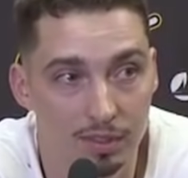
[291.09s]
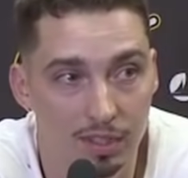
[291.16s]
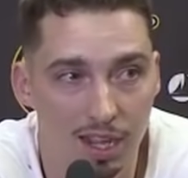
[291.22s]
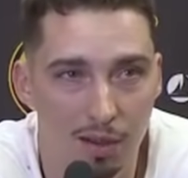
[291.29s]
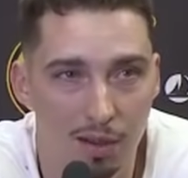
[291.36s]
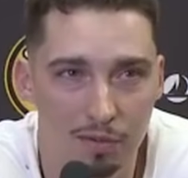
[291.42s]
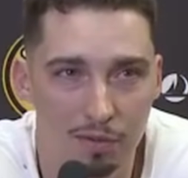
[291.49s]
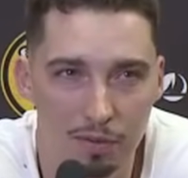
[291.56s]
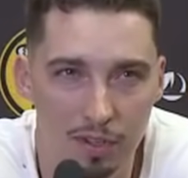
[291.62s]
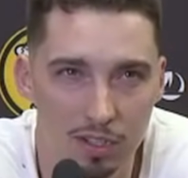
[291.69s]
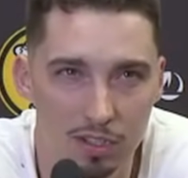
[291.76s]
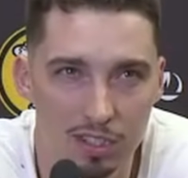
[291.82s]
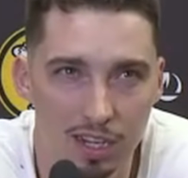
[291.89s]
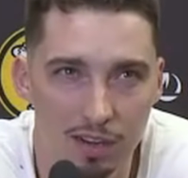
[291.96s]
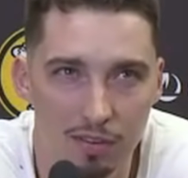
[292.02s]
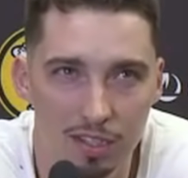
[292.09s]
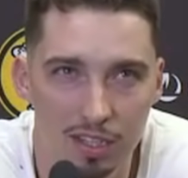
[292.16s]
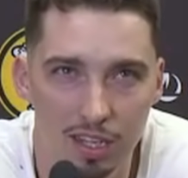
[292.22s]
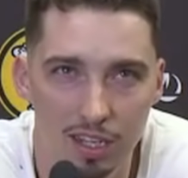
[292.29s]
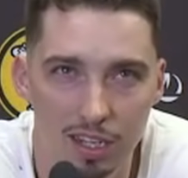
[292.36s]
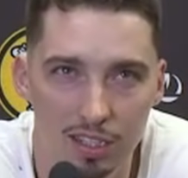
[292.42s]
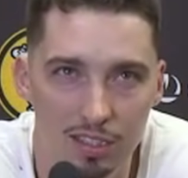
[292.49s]
how he fields
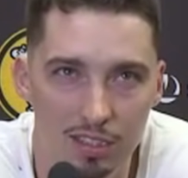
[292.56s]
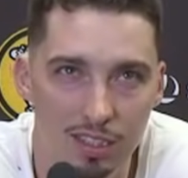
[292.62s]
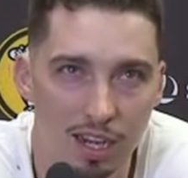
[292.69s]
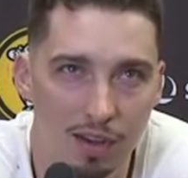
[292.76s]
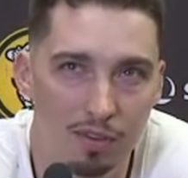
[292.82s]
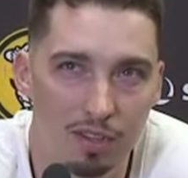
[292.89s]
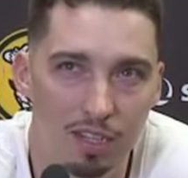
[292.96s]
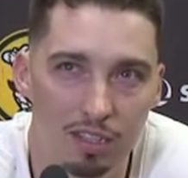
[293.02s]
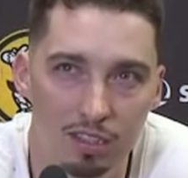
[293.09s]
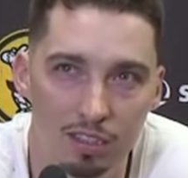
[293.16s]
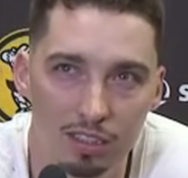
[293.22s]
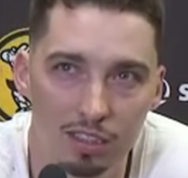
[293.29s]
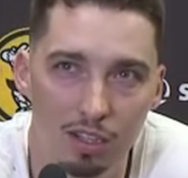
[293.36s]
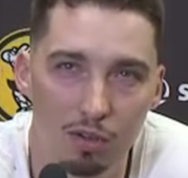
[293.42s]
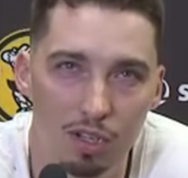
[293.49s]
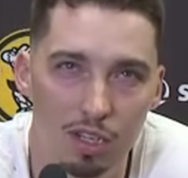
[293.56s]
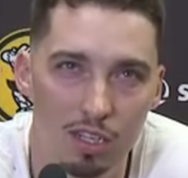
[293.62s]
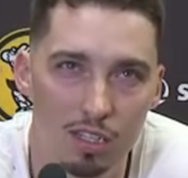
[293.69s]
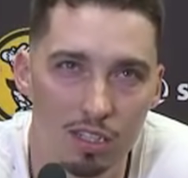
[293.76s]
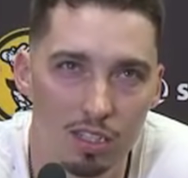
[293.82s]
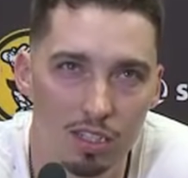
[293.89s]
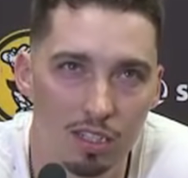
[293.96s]
everything, just everything looks so
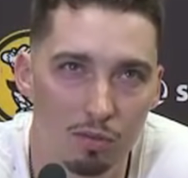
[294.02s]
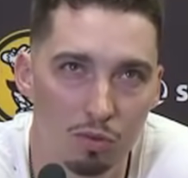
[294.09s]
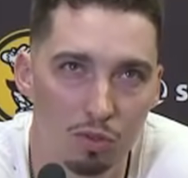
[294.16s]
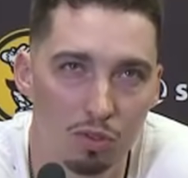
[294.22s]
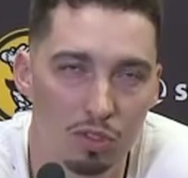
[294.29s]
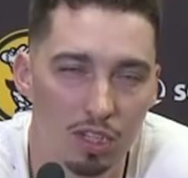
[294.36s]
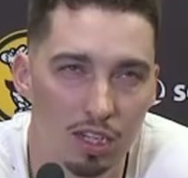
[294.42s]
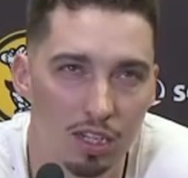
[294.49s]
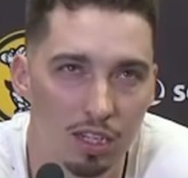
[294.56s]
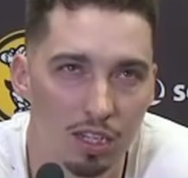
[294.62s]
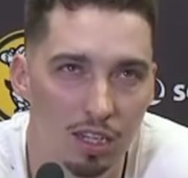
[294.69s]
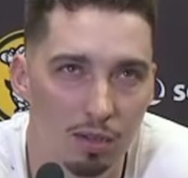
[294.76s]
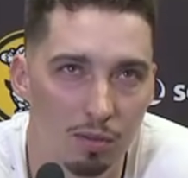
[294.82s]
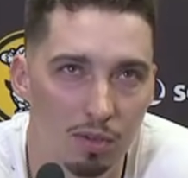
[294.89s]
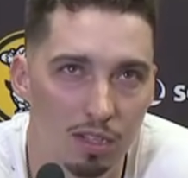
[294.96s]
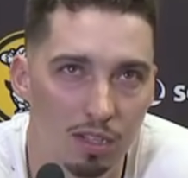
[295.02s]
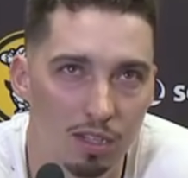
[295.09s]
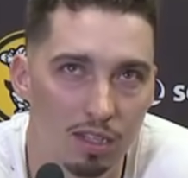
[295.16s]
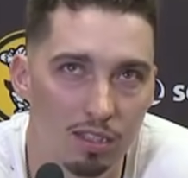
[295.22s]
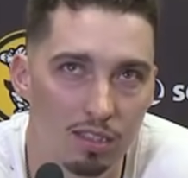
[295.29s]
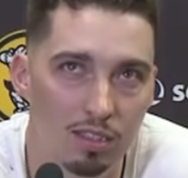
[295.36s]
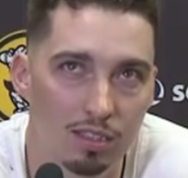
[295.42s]
easy and routine to him.
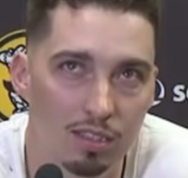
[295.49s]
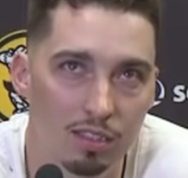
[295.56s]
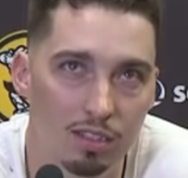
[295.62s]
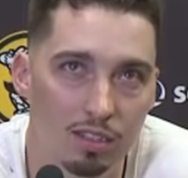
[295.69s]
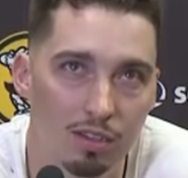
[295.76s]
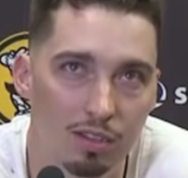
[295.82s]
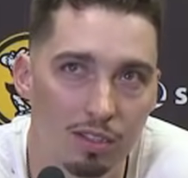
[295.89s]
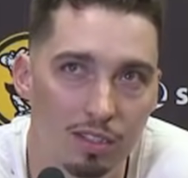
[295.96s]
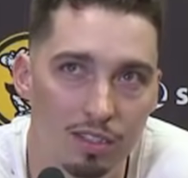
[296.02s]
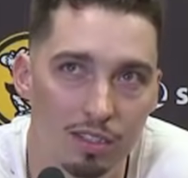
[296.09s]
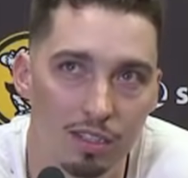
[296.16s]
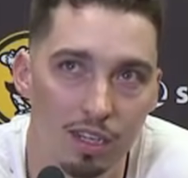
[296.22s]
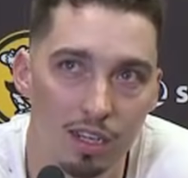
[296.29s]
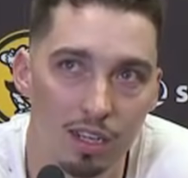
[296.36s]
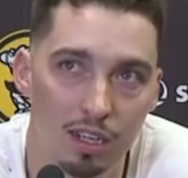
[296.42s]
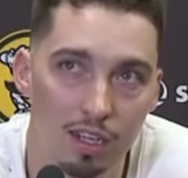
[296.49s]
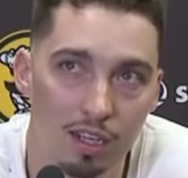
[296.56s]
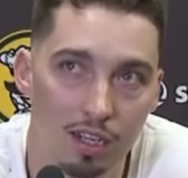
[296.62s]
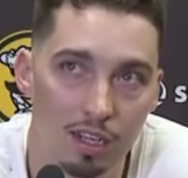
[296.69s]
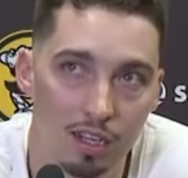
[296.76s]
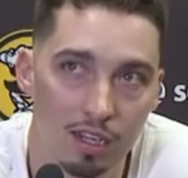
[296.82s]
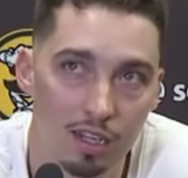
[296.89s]
It's
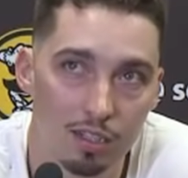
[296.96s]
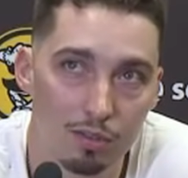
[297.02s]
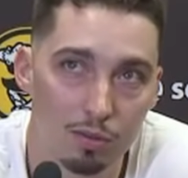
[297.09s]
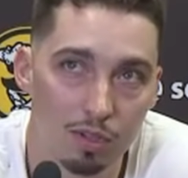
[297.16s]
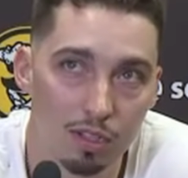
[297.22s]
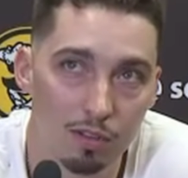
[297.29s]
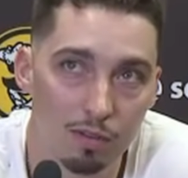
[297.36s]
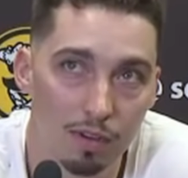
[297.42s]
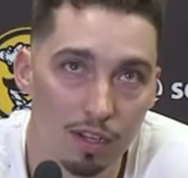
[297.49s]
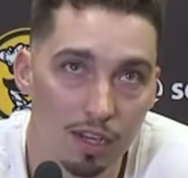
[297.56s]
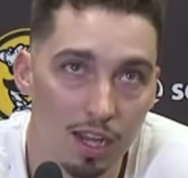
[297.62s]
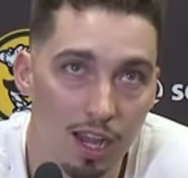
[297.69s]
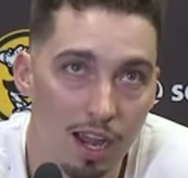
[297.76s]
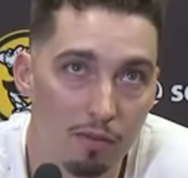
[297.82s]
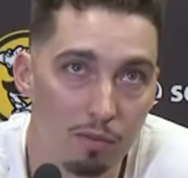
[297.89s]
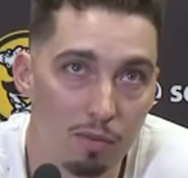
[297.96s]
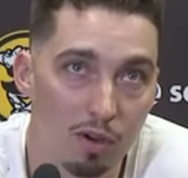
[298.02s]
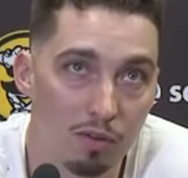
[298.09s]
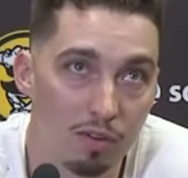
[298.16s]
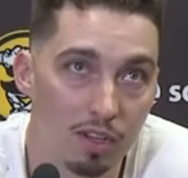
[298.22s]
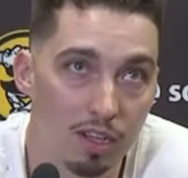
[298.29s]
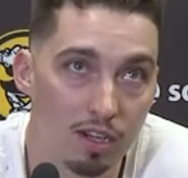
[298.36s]
really fun to have him
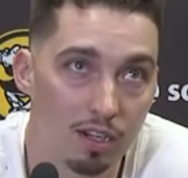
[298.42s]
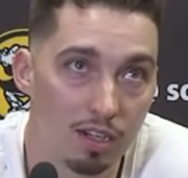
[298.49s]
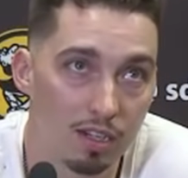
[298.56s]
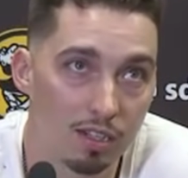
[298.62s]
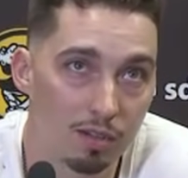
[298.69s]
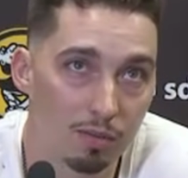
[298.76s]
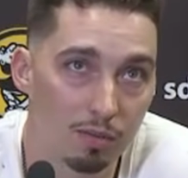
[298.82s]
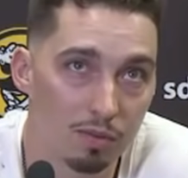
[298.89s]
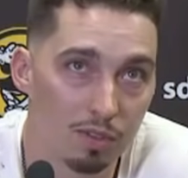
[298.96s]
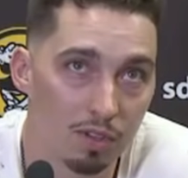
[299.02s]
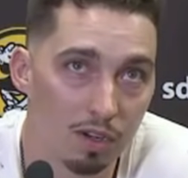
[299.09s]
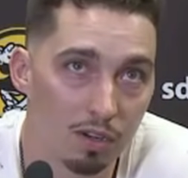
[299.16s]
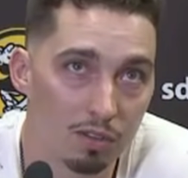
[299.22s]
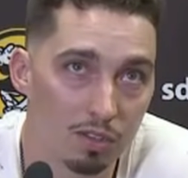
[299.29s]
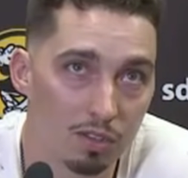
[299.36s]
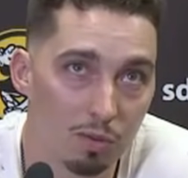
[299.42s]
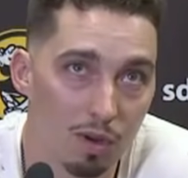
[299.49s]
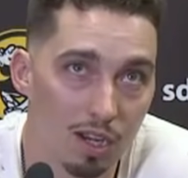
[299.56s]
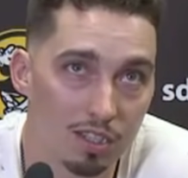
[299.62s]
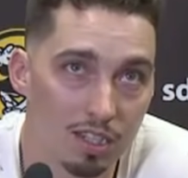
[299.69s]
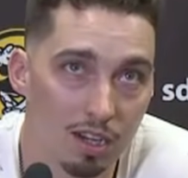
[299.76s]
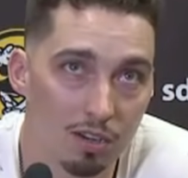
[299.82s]
over there and, you know, just
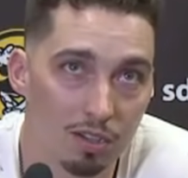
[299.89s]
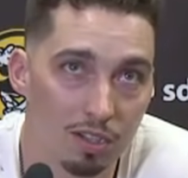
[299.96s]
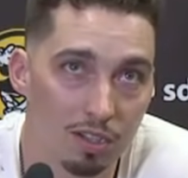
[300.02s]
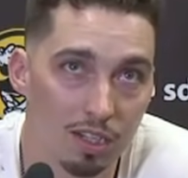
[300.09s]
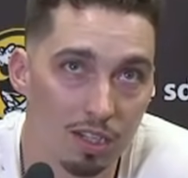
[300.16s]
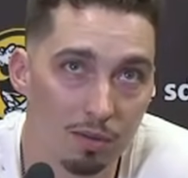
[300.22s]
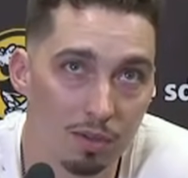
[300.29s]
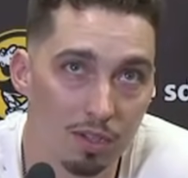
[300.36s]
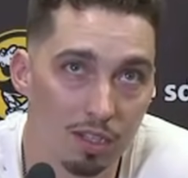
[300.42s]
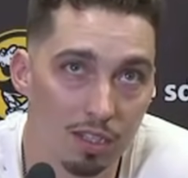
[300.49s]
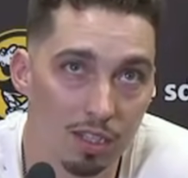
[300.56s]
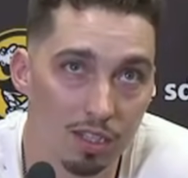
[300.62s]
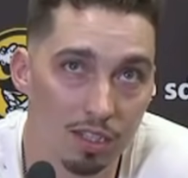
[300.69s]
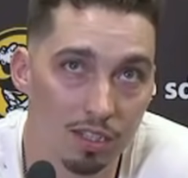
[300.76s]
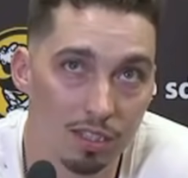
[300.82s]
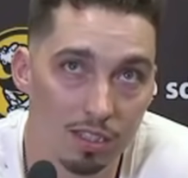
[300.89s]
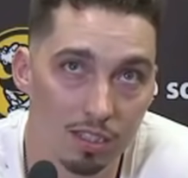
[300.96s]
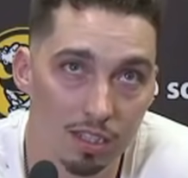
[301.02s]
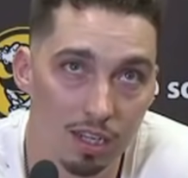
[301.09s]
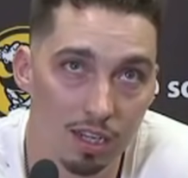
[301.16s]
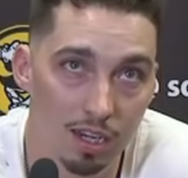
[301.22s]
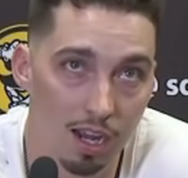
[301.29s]
watch how good he really is.
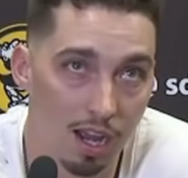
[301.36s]
And